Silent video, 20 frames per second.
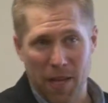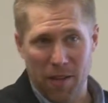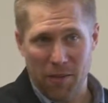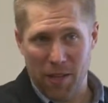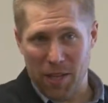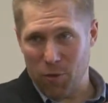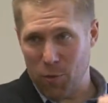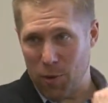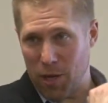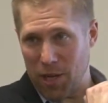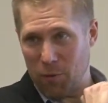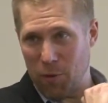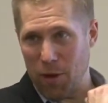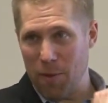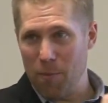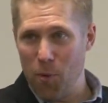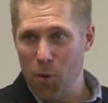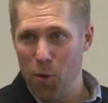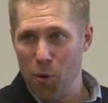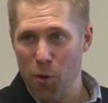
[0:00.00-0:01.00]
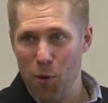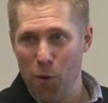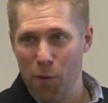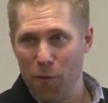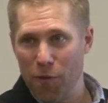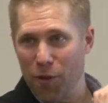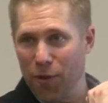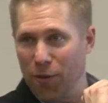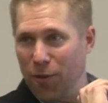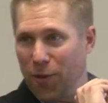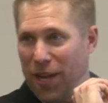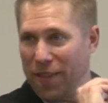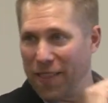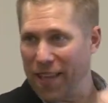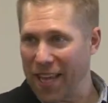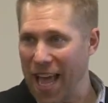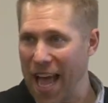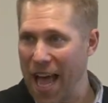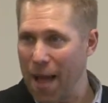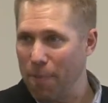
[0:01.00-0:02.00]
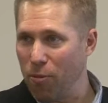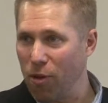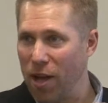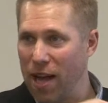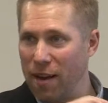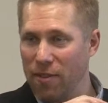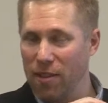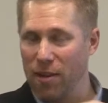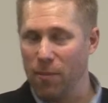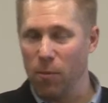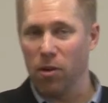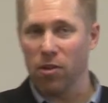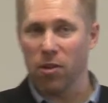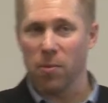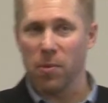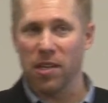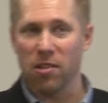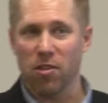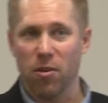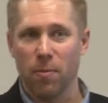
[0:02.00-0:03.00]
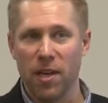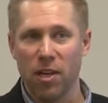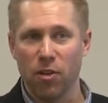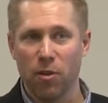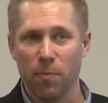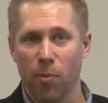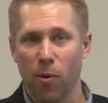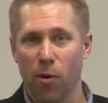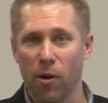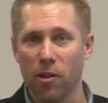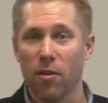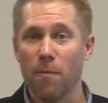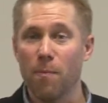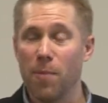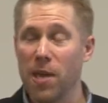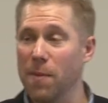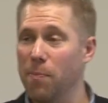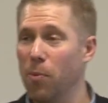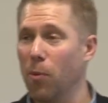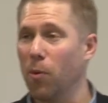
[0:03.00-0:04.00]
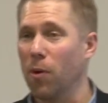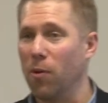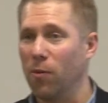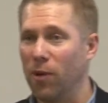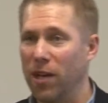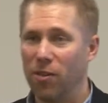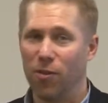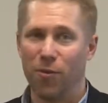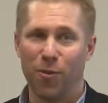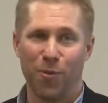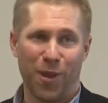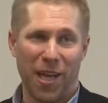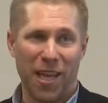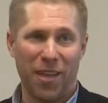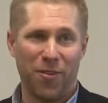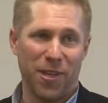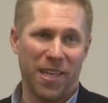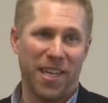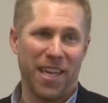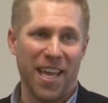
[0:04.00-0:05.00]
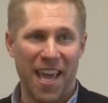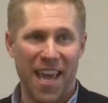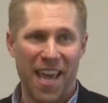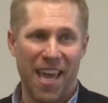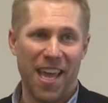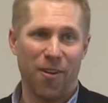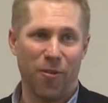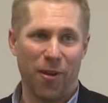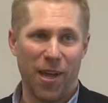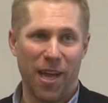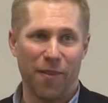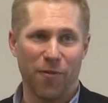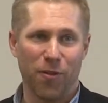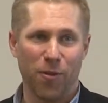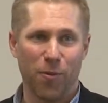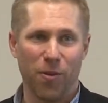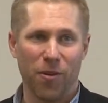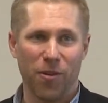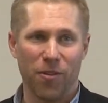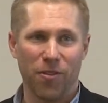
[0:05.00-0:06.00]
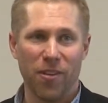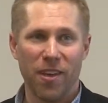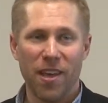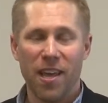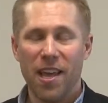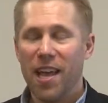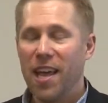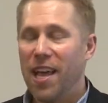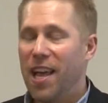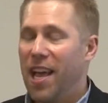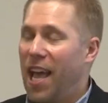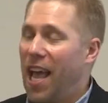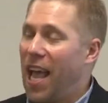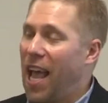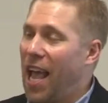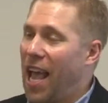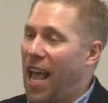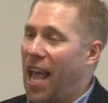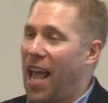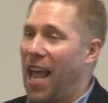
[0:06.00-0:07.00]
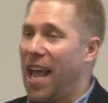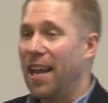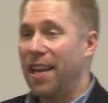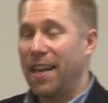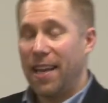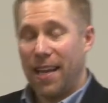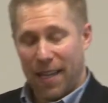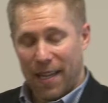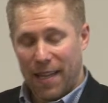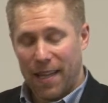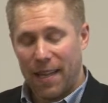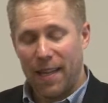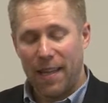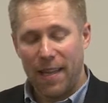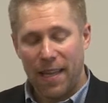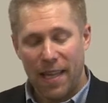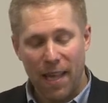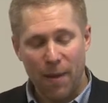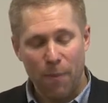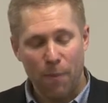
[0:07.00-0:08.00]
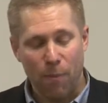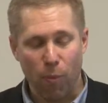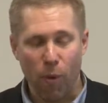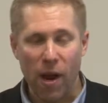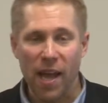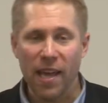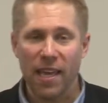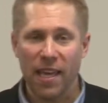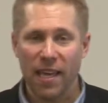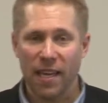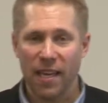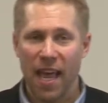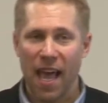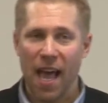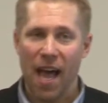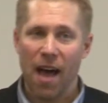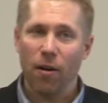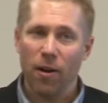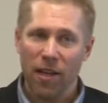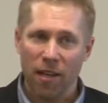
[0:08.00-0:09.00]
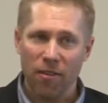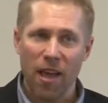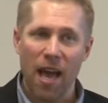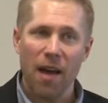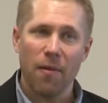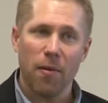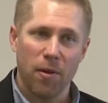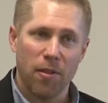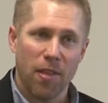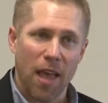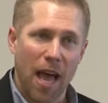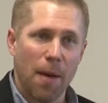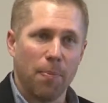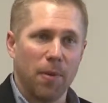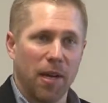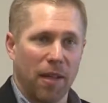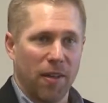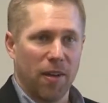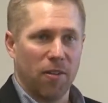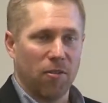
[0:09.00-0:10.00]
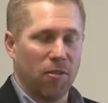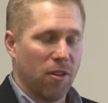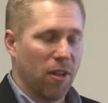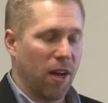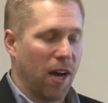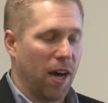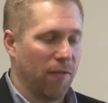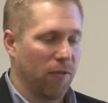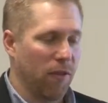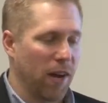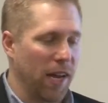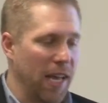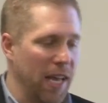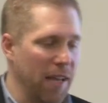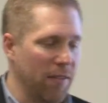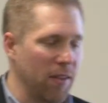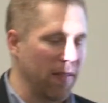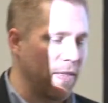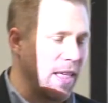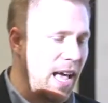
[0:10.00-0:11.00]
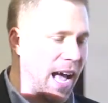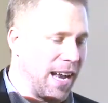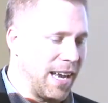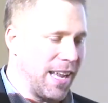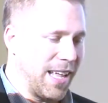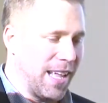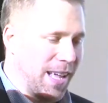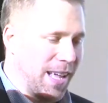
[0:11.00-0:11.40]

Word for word: at least, when I removed like the caps lock and the multiple exclamation points, people were less likely to get angry afterwards. And breaking down exactly what's happening there is tough, right? Is it that